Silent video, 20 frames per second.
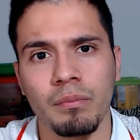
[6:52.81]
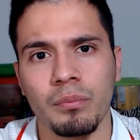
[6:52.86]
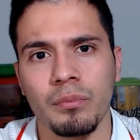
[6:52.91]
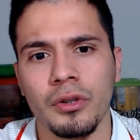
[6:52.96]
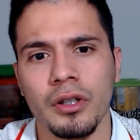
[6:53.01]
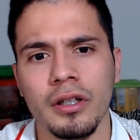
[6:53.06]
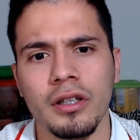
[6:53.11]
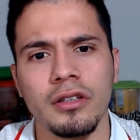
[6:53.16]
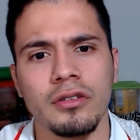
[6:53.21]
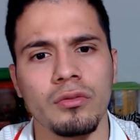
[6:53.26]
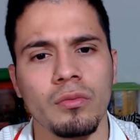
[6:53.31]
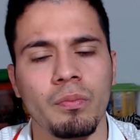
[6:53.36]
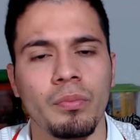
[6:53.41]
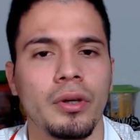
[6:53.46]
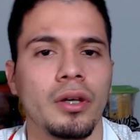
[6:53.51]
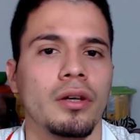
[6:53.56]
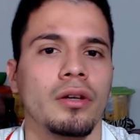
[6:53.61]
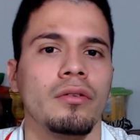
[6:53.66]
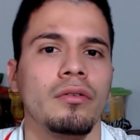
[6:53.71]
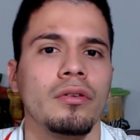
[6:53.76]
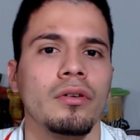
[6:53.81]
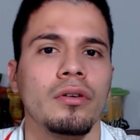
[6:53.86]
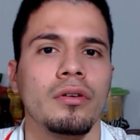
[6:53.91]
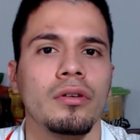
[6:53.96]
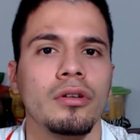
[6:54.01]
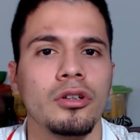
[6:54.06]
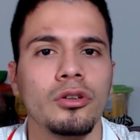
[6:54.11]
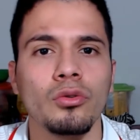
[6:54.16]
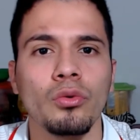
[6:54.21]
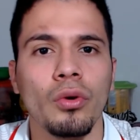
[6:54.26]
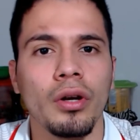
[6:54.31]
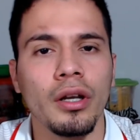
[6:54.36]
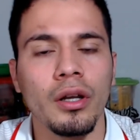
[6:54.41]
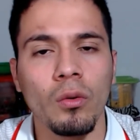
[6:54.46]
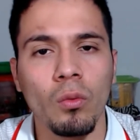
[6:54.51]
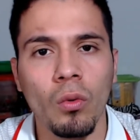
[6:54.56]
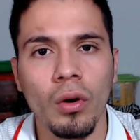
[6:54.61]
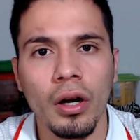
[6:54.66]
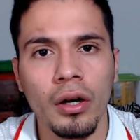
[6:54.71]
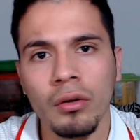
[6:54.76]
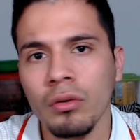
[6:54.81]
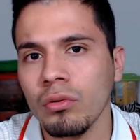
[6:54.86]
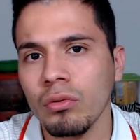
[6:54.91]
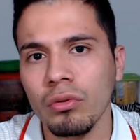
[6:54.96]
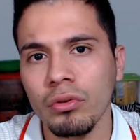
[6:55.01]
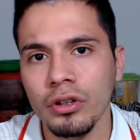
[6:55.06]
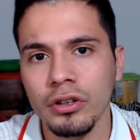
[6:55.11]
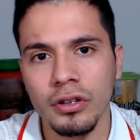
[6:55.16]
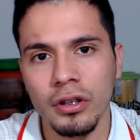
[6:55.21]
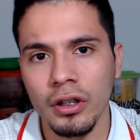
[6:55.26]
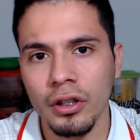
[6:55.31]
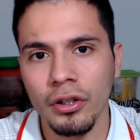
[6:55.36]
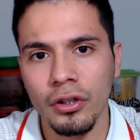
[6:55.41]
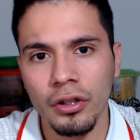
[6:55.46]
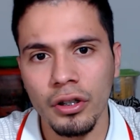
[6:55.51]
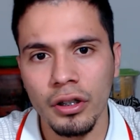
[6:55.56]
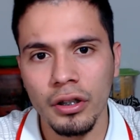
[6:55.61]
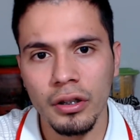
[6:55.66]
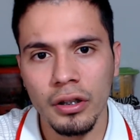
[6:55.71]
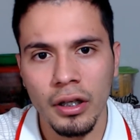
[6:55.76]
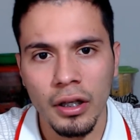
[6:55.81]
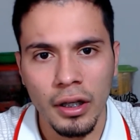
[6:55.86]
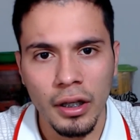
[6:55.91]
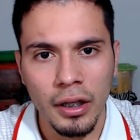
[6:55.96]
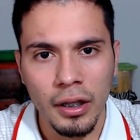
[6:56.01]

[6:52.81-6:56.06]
pretty superior to anyone who is learning